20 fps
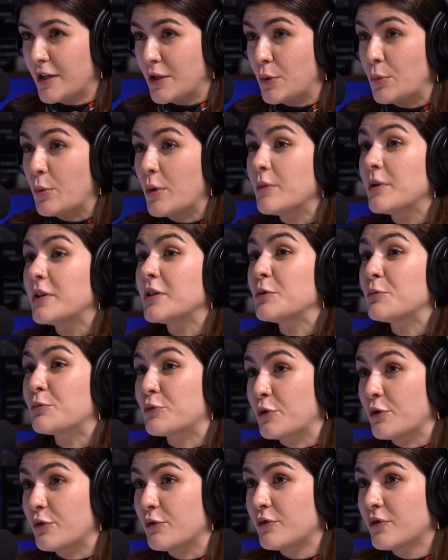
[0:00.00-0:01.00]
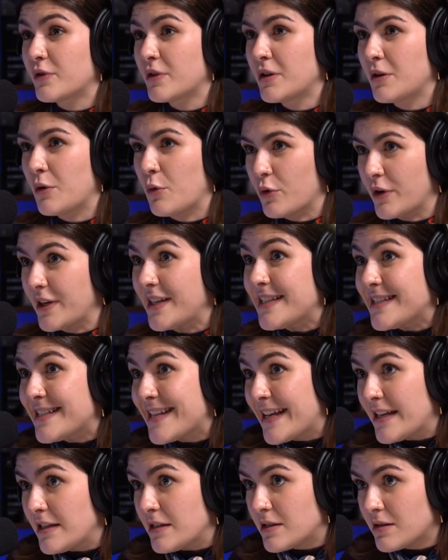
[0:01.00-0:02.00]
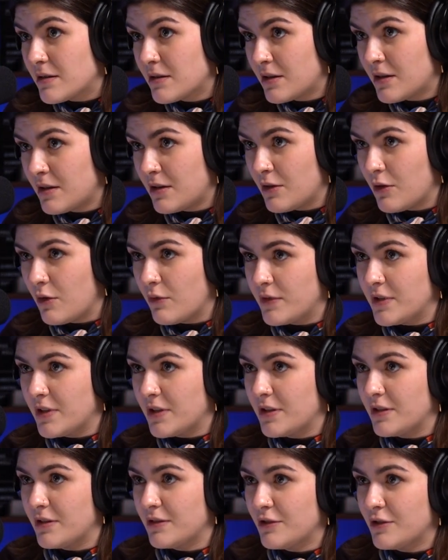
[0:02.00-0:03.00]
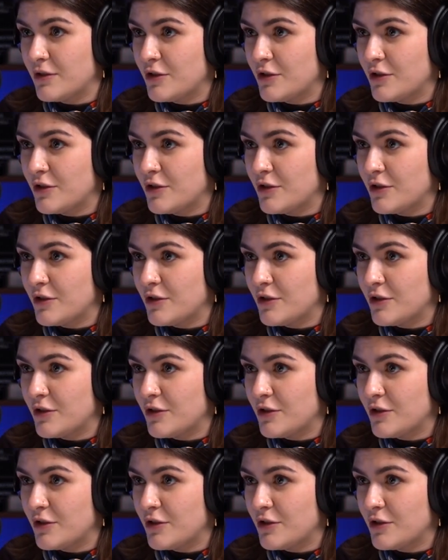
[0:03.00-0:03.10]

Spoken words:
unequivocal proof or intent of the